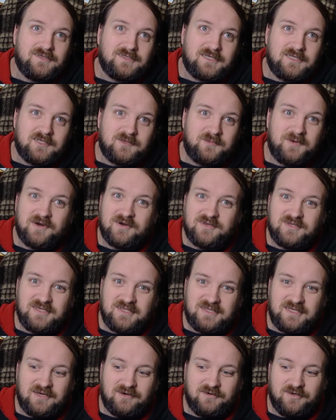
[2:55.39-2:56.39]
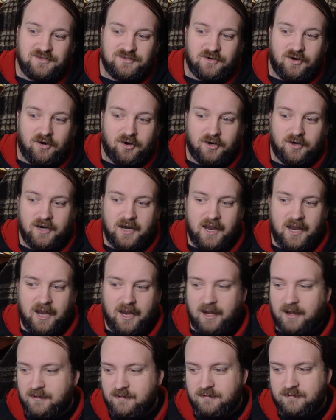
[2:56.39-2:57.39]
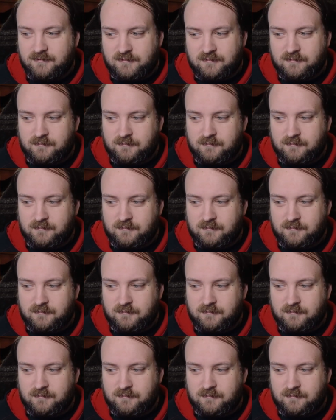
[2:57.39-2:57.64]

conspiracy theories are, and